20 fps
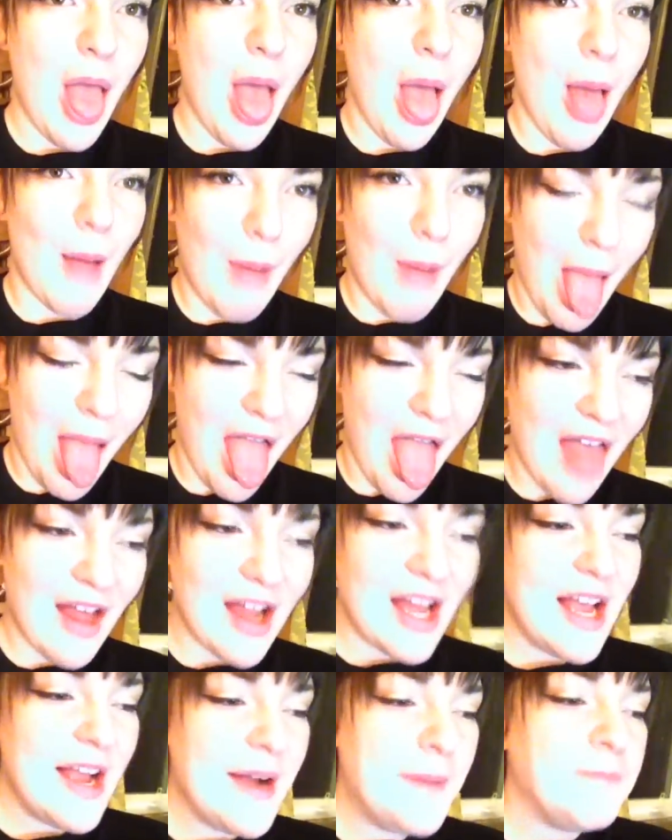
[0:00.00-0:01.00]
Blah, blah.
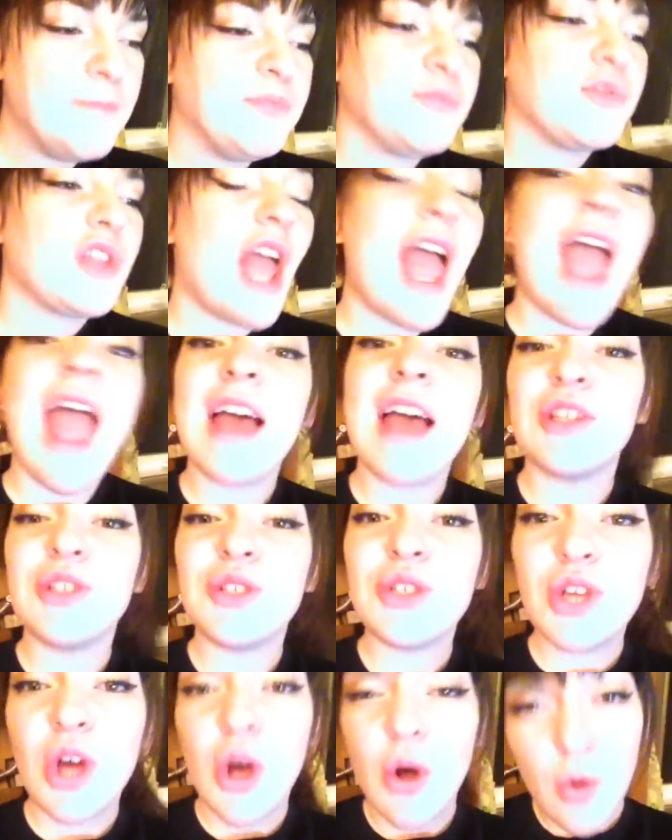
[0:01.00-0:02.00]
And
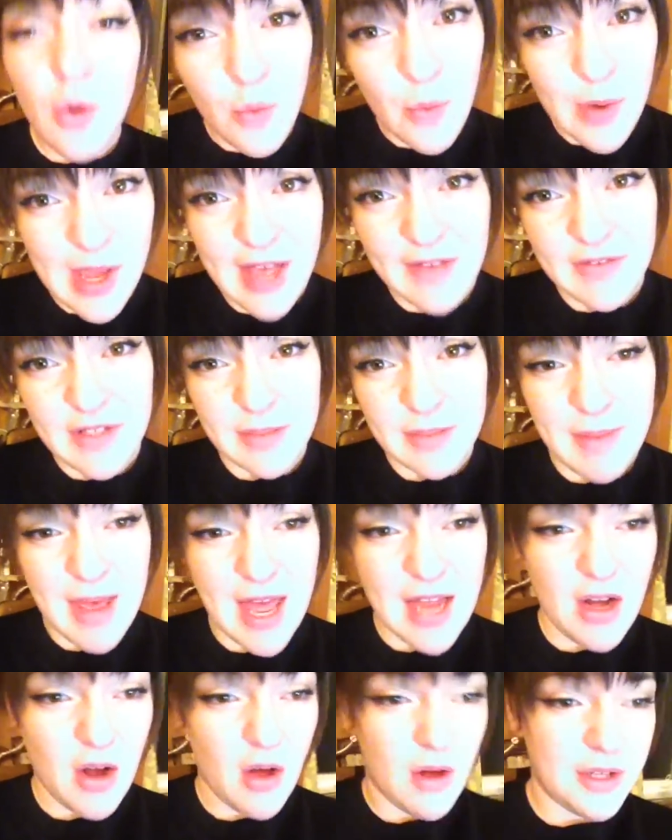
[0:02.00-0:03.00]
so we have
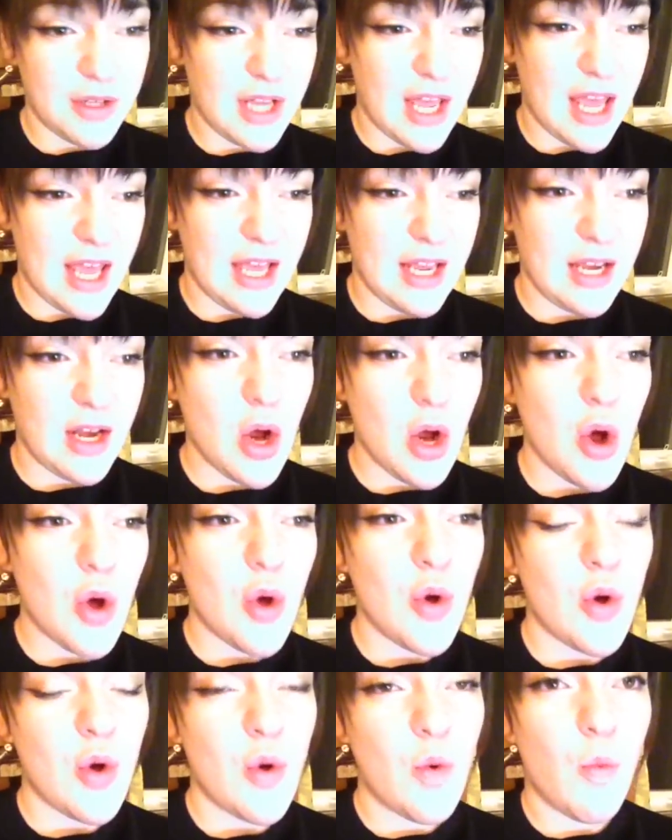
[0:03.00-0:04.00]
spent all night
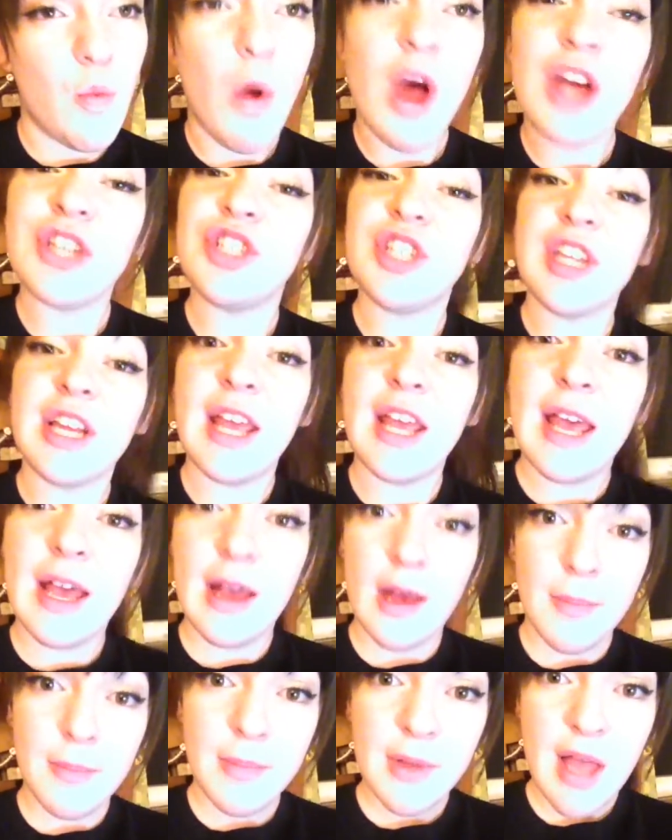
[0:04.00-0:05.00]
washing
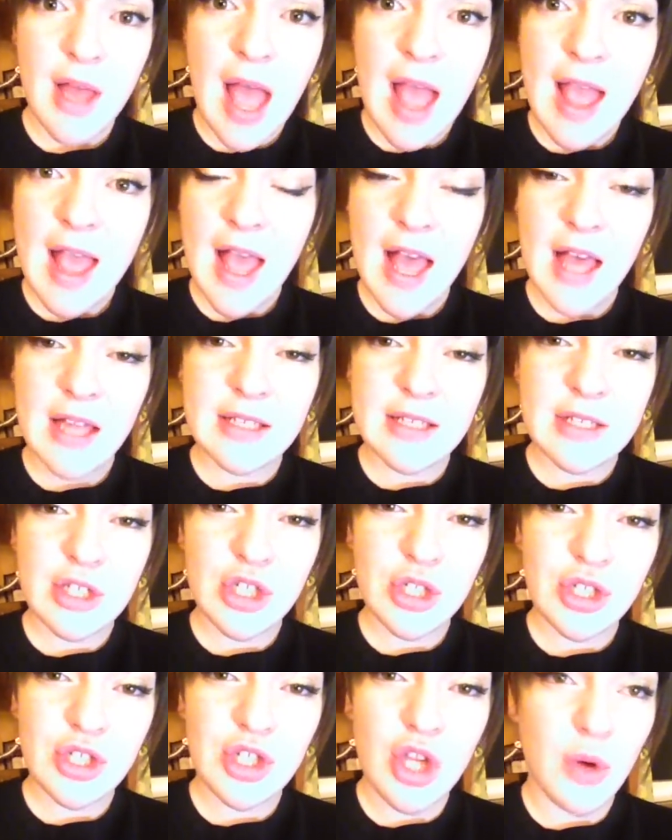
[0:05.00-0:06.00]
him and
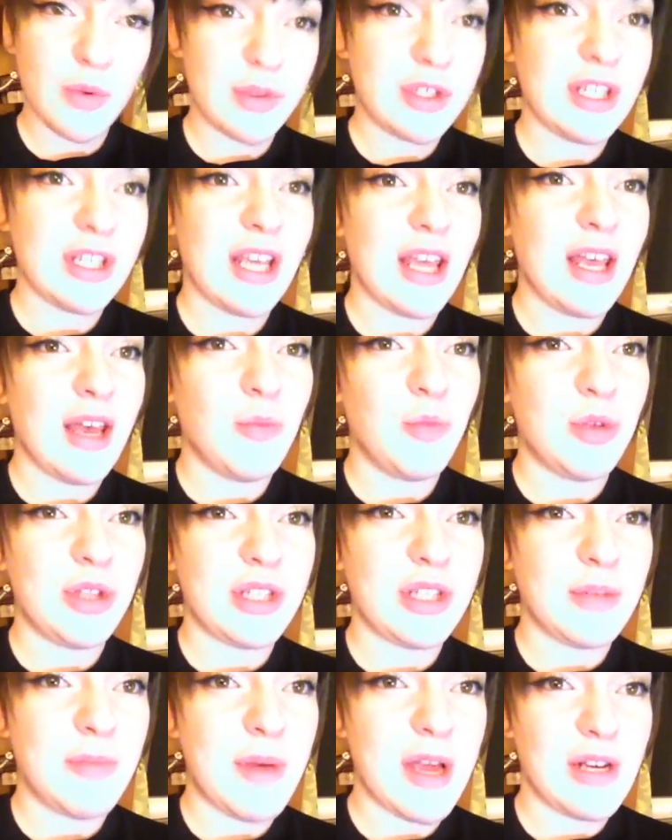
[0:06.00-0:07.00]
dosing him
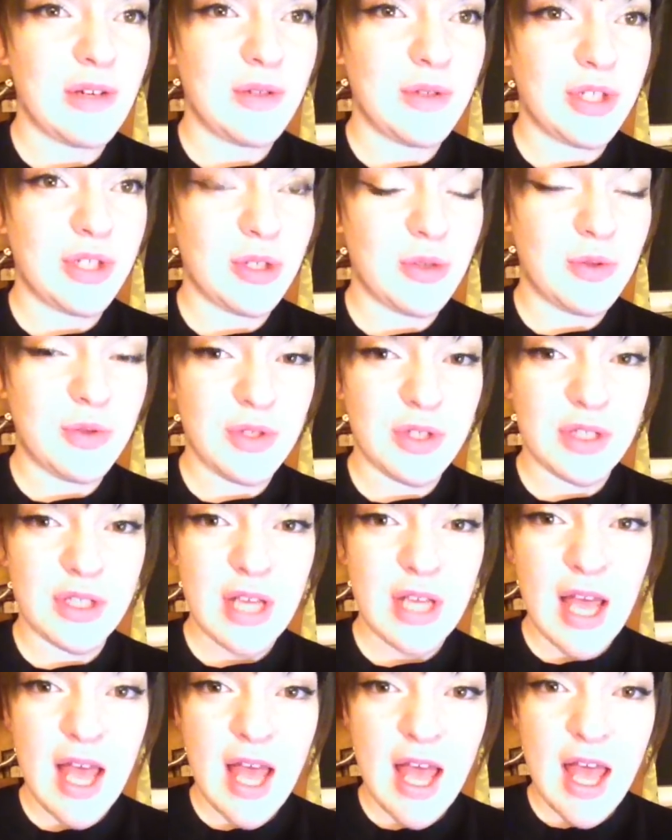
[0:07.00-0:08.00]
with tomato juice,
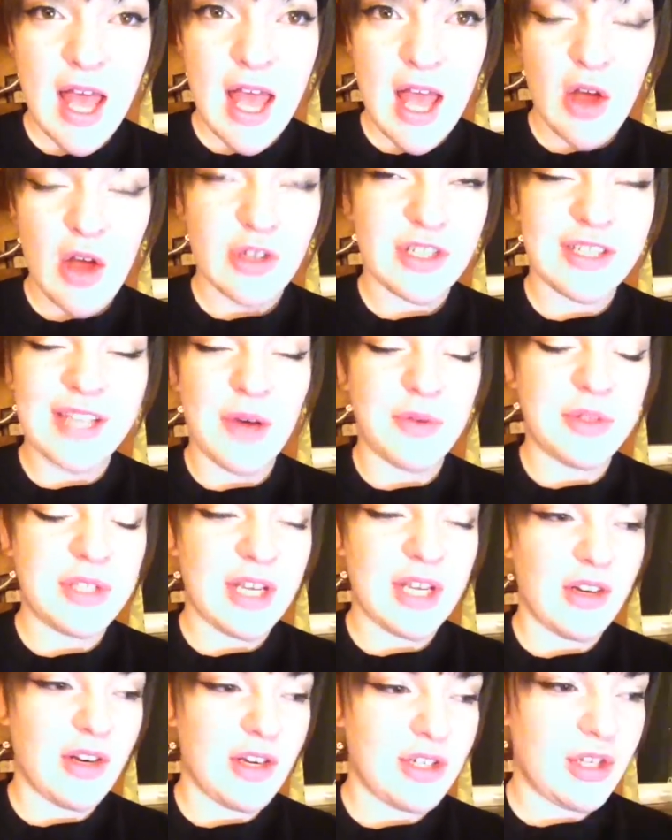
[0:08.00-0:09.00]
or
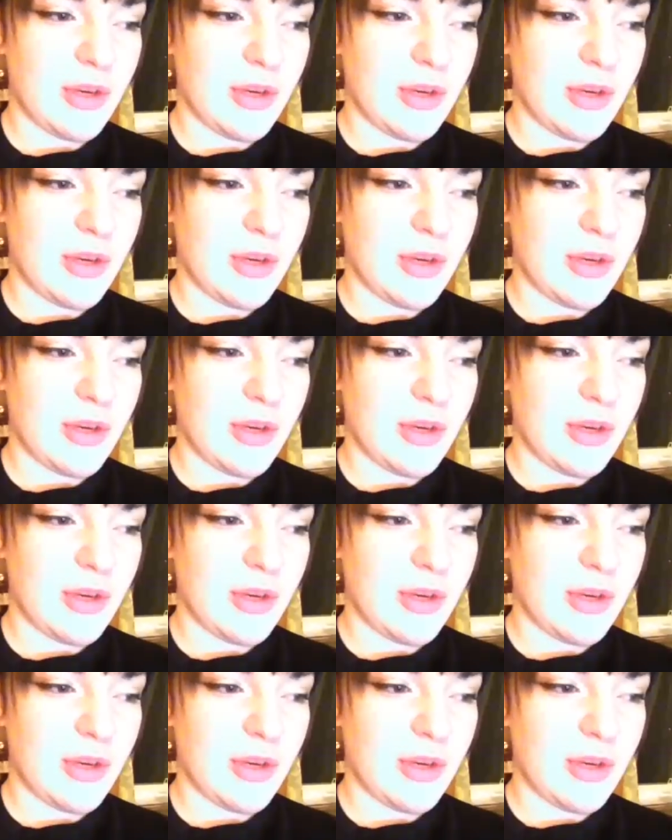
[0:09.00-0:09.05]
dousing, not